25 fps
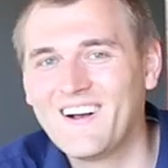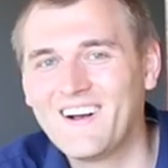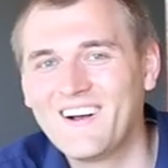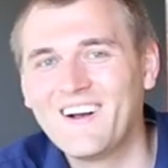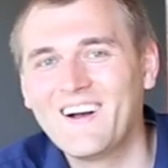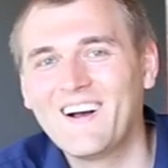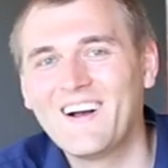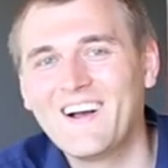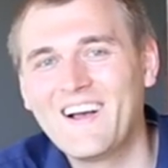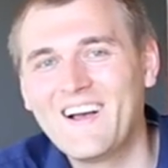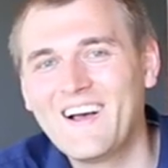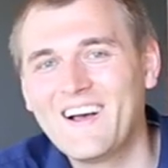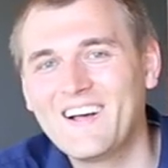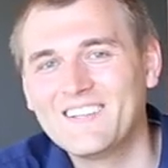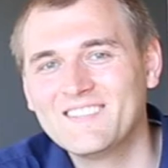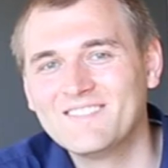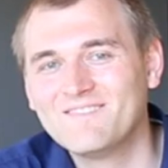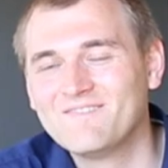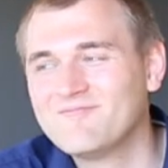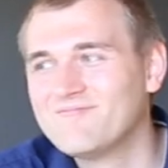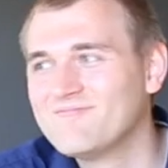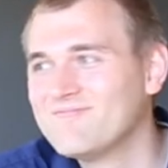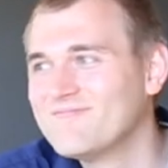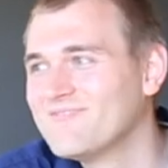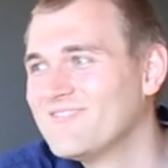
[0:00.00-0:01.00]
I, I,
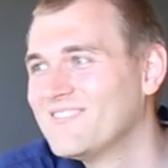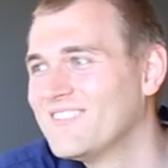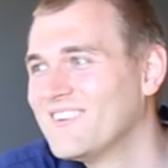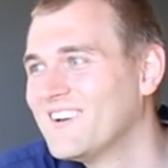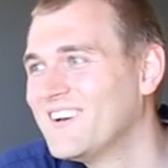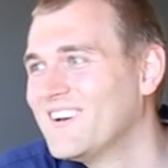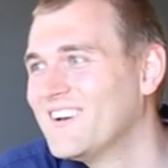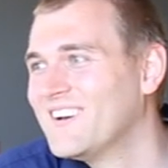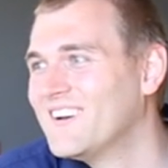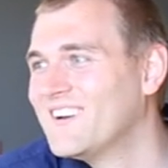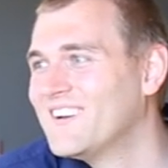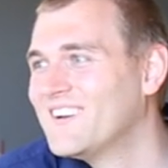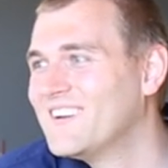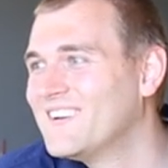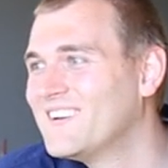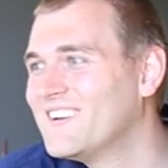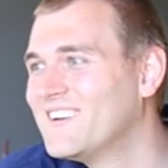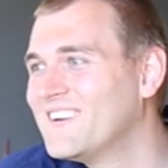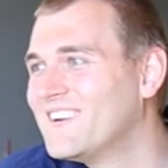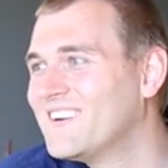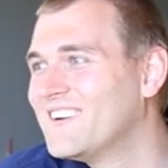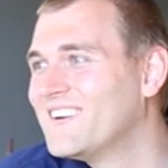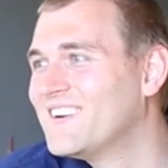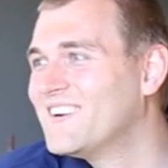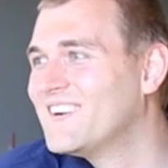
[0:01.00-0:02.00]
hope to get there actually
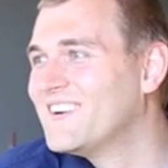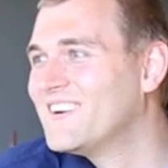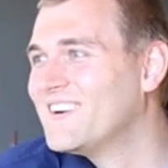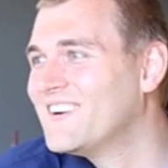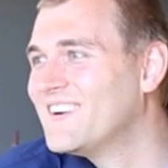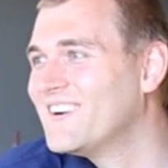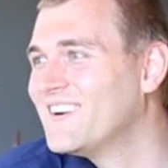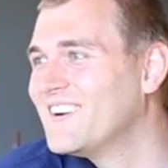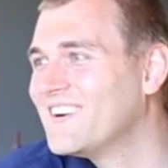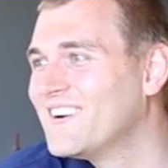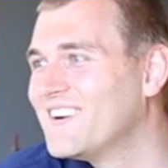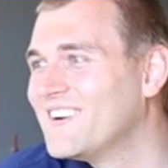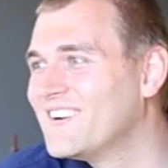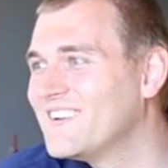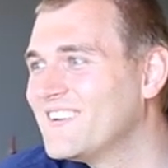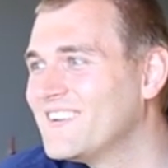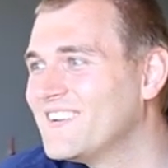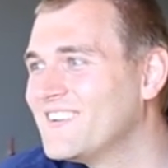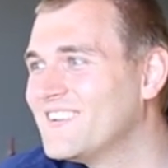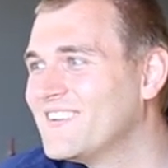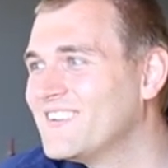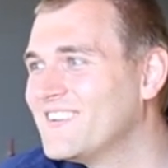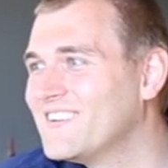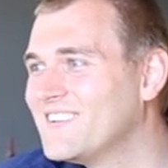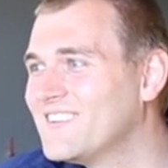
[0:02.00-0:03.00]
maybe this fall, so
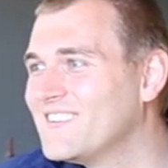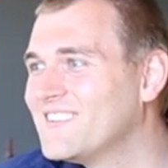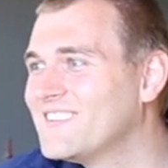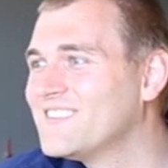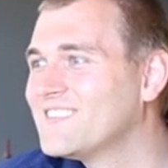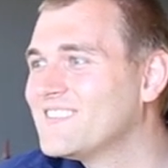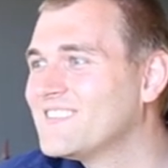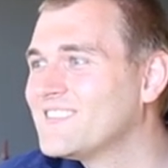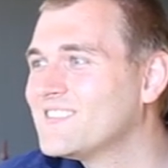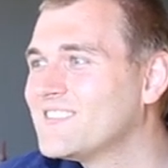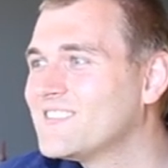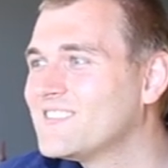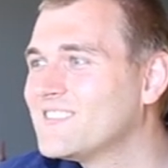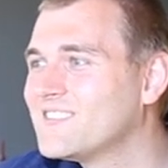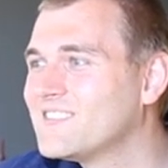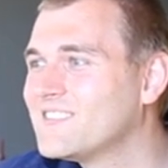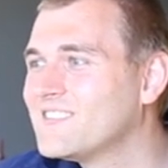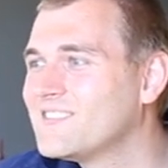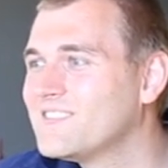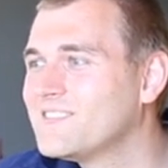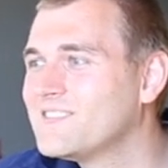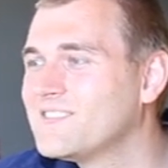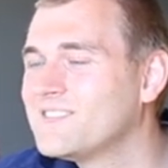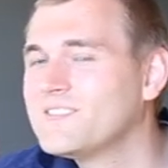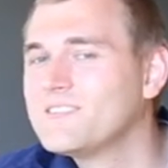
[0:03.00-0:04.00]
I'll, I'll, I'll take you
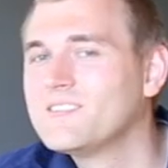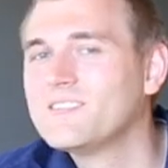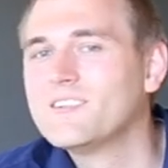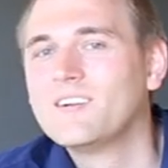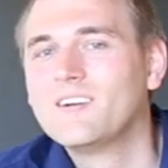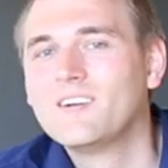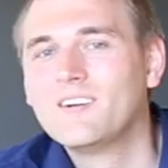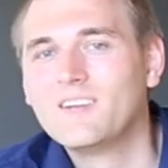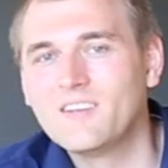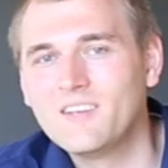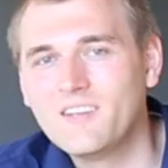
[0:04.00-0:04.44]
up on that.